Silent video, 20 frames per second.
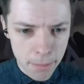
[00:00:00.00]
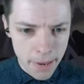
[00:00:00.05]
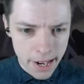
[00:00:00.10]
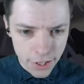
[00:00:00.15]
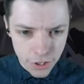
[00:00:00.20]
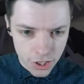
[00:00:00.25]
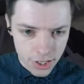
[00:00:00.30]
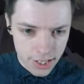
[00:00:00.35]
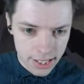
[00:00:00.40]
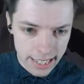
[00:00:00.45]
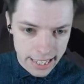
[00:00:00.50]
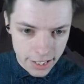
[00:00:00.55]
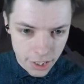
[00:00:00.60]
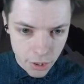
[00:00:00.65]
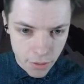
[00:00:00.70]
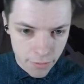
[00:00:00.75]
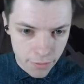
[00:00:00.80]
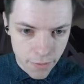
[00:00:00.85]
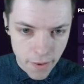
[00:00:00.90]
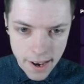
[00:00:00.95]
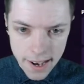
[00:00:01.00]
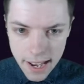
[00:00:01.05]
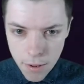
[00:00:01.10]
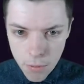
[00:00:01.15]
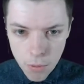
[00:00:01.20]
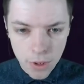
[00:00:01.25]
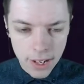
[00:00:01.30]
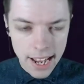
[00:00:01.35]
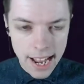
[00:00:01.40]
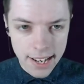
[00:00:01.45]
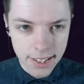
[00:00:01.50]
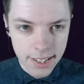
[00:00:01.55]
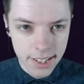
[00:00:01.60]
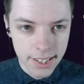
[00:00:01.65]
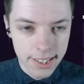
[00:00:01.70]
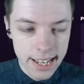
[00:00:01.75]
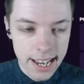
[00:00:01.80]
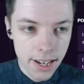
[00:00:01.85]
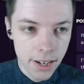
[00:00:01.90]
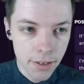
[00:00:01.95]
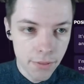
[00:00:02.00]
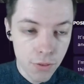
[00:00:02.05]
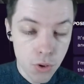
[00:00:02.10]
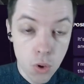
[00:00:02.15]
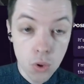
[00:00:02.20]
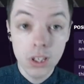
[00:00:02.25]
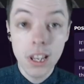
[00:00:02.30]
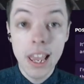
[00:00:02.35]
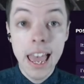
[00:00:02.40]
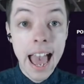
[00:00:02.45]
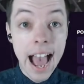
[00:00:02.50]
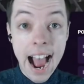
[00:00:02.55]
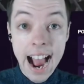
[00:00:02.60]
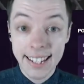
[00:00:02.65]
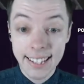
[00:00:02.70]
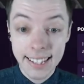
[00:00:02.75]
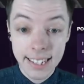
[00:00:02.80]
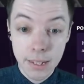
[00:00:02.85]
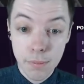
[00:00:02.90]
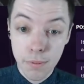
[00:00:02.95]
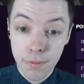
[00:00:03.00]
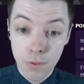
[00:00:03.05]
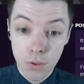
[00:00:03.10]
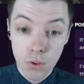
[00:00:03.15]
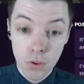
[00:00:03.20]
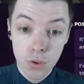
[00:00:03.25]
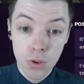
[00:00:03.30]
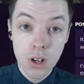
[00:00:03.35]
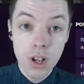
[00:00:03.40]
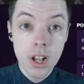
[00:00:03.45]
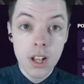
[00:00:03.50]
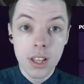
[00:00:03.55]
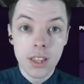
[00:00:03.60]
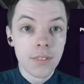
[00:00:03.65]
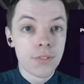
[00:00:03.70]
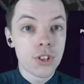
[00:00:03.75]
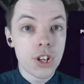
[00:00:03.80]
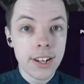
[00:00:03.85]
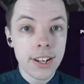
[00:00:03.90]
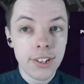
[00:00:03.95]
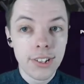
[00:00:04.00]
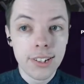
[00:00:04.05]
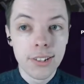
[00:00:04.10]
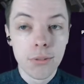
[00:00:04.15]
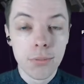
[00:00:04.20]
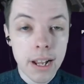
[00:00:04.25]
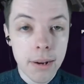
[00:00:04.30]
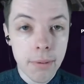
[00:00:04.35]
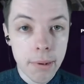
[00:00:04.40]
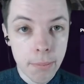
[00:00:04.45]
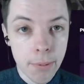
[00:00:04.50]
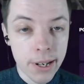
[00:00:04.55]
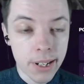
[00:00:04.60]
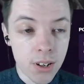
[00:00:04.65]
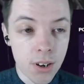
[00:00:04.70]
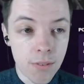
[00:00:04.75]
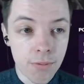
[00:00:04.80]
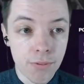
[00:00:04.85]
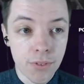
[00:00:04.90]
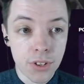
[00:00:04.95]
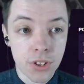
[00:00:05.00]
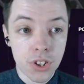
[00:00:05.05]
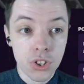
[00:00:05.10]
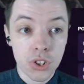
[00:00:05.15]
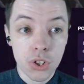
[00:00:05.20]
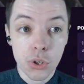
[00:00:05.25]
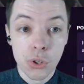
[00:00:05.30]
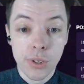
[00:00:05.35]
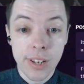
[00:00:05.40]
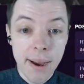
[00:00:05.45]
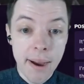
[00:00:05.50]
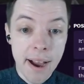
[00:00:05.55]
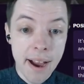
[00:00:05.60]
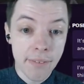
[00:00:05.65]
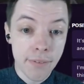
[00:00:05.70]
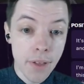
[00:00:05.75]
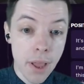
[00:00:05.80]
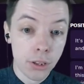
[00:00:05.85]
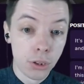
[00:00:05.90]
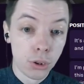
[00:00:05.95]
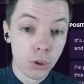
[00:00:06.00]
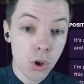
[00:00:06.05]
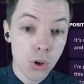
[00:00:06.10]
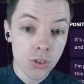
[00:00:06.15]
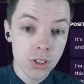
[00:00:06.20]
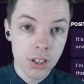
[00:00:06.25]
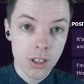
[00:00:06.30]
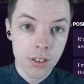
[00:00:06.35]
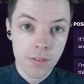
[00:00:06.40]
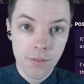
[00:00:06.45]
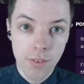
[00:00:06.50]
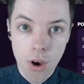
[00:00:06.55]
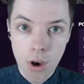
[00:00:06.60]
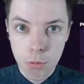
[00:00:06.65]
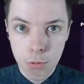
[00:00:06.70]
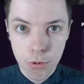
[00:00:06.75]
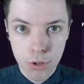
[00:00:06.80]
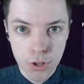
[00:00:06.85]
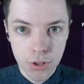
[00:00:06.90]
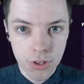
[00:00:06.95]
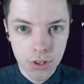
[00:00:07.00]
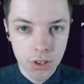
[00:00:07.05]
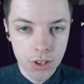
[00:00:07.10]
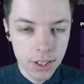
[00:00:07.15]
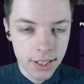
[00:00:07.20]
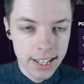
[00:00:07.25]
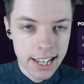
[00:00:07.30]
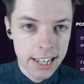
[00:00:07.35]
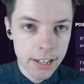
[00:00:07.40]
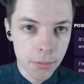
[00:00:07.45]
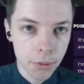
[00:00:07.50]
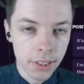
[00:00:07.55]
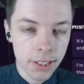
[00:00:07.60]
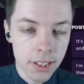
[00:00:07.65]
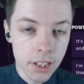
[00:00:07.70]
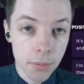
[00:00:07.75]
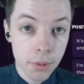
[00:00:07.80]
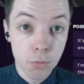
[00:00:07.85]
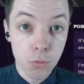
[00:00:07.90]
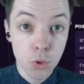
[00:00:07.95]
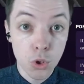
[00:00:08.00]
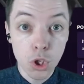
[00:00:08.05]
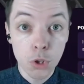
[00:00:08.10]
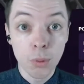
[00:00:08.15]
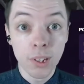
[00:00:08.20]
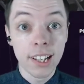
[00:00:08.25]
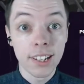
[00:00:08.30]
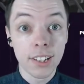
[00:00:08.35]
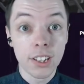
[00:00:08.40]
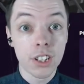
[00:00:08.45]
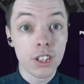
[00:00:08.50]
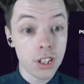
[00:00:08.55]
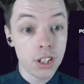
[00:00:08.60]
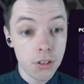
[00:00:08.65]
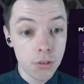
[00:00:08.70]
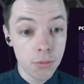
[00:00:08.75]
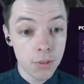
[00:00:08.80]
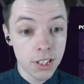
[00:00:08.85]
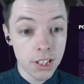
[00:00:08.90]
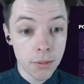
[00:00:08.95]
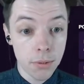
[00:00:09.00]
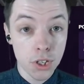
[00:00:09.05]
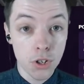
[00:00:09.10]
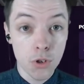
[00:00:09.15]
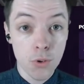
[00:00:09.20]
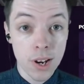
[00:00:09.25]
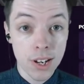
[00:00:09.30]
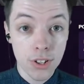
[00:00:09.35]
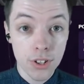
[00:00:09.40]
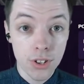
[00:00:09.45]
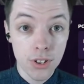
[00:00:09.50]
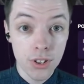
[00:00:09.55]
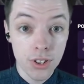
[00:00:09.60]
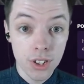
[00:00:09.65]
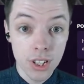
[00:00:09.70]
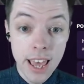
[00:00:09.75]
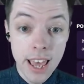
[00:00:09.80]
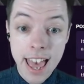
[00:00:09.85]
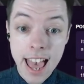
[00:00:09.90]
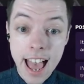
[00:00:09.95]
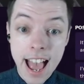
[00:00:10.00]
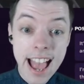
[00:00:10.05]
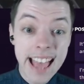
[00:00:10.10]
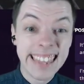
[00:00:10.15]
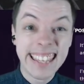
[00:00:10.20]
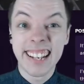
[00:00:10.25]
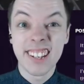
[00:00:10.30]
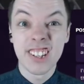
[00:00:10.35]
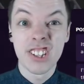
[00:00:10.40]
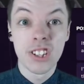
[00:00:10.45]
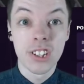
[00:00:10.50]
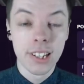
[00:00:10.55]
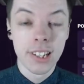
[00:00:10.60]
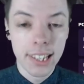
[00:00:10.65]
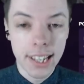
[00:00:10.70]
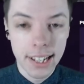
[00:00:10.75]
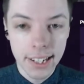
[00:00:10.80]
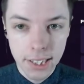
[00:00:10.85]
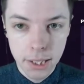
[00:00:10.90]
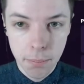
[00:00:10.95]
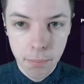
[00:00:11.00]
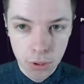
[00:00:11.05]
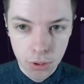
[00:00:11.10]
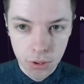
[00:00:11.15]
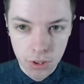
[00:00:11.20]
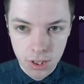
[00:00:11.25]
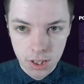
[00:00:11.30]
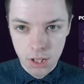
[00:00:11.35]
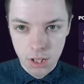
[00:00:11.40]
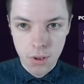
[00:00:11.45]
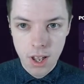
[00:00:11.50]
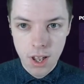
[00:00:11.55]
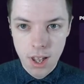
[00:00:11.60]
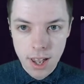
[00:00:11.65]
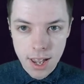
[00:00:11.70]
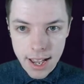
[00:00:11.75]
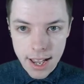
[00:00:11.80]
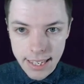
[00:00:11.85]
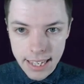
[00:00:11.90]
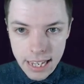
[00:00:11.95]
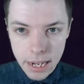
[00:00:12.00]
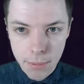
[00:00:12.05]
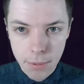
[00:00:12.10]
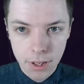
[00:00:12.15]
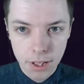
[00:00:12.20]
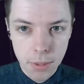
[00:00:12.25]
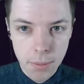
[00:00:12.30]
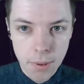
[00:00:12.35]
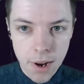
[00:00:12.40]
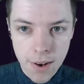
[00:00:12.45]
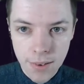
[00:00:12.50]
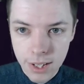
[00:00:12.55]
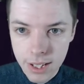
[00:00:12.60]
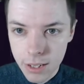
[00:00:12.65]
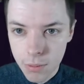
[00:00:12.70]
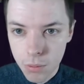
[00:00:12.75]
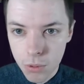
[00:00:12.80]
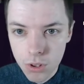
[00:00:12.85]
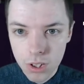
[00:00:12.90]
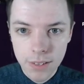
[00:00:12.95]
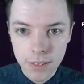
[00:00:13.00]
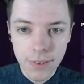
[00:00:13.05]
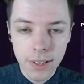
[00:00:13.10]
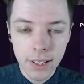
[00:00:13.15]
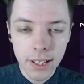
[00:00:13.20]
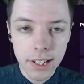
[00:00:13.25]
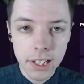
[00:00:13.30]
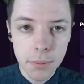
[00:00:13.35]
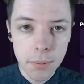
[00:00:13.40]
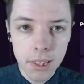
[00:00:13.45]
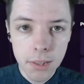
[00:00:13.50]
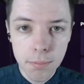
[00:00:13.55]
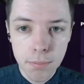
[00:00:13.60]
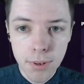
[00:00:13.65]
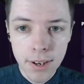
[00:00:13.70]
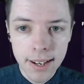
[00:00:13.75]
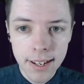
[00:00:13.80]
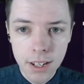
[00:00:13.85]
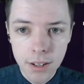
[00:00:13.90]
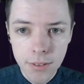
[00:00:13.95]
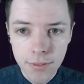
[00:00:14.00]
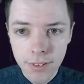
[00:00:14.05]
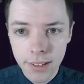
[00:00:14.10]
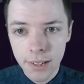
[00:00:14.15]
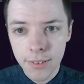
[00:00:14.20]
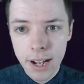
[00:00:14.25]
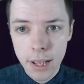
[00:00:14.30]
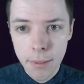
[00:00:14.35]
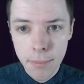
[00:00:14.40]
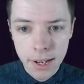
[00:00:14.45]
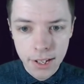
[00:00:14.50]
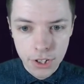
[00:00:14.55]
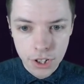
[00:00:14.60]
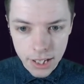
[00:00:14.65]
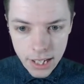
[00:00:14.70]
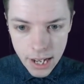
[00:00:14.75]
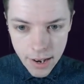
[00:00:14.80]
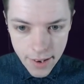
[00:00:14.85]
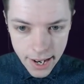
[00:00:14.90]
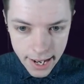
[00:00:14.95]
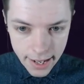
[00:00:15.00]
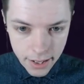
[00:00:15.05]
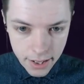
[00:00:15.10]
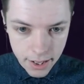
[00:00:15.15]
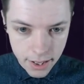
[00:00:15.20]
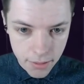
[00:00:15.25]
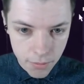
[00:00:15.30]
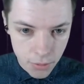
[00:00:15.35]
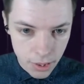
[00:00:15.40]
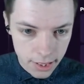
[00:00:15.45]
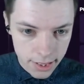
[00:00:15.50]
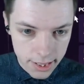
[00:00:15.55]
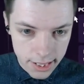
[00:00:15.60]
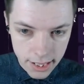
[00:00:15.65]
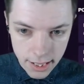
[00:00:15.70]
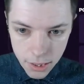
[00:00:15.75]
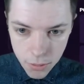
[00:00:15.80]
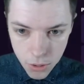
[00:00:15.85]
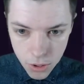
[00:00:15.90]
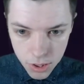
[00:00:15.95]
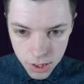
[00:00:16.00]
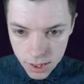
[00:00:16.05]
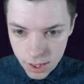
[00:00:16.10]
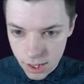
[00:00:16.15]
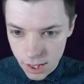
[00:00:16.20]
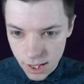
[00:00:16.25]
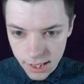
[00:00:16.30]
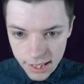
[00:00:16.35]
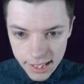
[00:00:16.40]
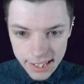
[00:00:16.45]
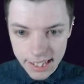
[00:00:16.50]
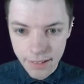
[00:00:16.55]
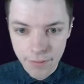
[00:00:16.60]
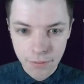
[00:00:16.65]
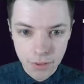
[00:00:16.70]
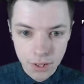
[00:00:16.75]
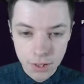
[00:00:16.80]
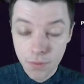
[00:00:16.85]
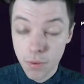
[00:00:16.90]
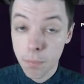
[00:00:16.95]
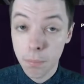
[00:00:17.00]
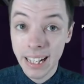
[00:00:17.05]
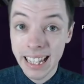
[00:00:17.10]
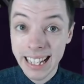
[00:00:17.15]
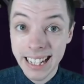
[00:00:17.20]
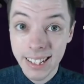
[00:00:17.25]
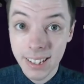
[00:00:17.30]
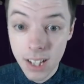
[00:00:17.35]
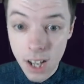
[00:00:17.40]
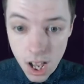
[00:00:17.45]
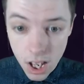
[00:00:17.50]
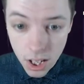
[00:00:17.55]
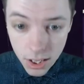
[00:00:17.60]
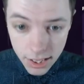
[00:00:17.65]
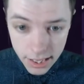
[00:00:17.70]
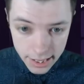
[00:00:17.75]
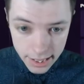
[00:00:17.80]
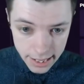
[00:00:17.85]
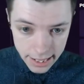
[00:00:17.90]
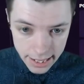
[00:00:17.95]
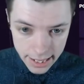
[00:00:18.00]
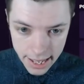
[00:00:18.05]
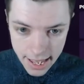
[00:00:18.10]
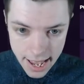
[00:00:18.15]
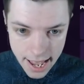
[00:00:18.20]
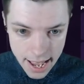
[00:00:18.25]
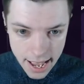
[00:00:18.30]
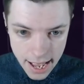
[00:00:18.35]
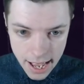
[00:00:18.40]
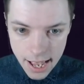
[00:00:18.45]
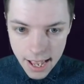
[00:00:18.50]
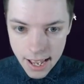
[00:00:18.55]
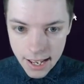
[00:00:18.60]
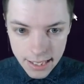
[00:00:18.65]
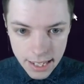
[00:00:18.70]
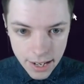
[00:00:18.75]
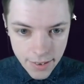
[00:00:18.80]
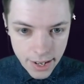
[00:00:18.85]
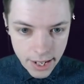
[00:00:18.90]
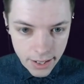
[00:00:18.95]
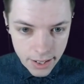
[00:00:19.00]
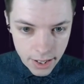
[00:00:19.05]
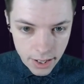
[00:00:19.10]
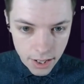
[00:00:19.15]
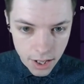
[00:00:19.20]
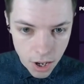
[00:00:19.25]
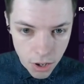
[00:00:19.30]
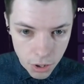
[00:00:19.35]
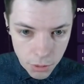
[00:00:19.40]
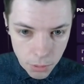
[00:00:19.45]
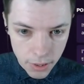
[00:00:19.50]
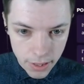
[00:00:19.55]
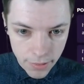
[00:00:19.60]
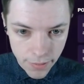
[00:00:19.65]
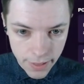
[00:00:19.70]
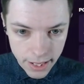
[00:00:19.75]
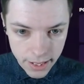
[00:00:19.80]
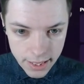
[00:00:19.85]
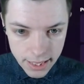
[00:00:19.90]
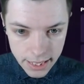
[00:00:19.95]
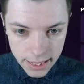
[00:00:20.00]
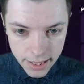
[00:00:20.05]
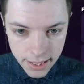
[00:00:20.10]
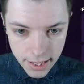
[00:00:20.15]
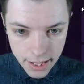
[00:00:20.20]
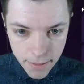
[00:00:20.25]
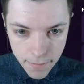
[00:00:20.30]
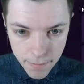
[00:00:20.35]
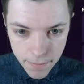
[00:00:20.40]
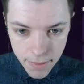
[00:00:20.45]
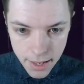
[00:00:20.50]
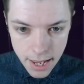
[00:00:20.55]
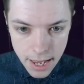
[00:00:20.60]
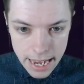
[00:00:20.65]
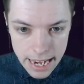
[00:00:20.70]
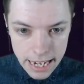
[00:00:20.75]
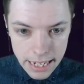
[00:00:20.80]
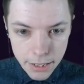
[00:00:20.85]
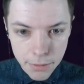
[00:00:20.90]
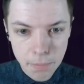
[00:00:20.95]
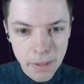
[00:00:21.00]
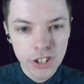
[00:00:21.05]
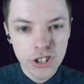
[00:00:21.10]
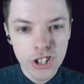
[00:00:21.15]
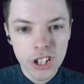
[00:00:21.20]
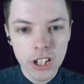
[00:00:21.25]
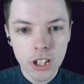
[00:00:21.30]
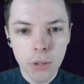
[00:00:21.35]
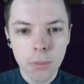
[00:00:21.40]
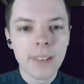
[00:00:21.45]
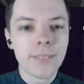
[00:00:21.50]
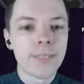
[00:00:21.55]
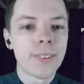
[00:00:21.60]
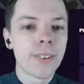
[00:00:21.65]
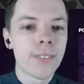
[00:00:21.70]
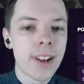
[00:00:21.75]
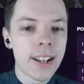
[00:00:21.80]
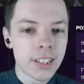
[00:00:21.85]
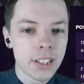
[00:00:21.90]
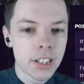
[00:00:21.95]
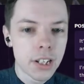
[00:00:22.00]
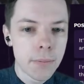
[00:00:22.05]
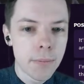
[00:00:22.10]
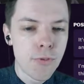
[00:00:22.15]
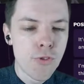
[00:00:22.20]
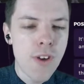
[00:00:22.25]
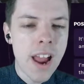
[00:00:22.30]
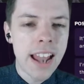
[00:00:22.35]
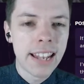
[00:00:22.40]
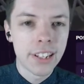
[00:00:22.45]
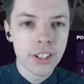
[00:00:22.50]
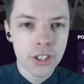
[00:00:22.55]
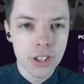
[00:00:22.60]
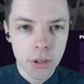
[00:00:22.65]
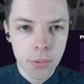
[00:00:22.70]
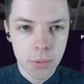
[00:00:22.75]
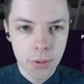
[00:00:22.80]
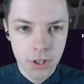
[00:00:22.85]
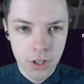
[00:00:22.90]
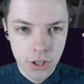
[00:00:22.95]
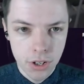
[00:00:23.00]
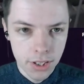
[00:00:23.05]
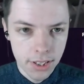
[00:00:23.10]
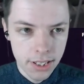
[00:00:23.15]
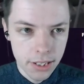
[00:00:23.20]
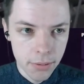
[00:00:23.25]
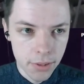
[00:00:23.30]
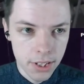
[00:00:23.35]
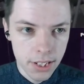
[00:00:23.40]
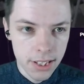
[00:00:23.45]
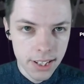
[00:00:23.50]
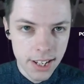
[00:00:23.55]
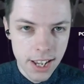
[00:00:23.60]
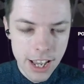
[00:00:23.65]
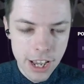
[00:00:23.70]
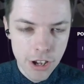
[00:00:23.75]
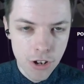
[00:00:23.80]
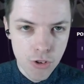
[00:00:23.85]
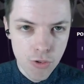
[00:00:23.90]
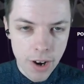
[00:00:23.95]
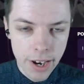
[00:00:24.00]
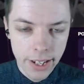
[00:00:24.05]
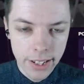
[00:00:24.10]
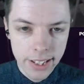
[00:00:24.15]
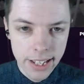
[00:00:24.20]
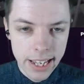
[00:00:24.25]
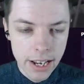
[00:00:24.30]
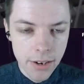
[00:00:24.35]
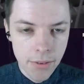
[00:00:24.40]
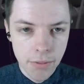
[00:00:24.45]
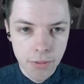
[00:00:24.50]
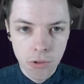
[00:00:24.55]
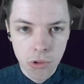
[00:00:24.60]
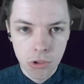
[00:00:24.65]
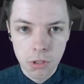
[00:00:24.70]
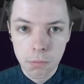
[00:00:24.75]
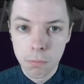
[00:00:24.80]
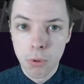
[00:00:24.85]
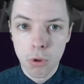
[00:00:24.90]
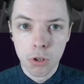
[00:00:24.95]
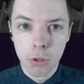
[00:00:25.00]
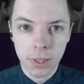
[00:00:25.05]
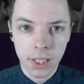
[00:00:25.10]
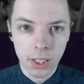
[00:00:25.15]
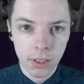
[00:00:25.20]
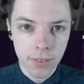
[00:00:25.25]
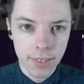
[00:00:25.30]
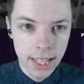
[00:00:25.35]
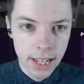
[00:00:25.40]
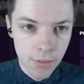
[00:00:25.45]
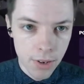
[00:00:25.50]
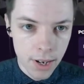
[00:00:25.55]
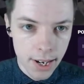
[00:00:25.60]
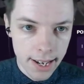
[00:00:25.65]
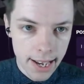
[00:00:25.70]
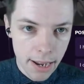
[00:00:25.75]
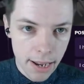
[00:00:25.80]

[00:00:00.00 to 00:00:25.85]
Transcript: So let's go and find out what he has to say. And of course, as I said before, they've changed it up now with press conferences. You now have a lot of options on the table in terms of what you would like to do, in terms of the questions and the answers you'd like to put. So, Gabriel Cabrera says, what does it feel like to be the brand new Villarreal manager, Gary Anderson? Well, I'll tell you what, it's certainly a difference from playing darts, isn't it? As Gary Anderson knows, but he thinks that he's managing a club like Villarreal. He's going to relish the opportunity, which is great to hear. Of course, the board will be loving that right now.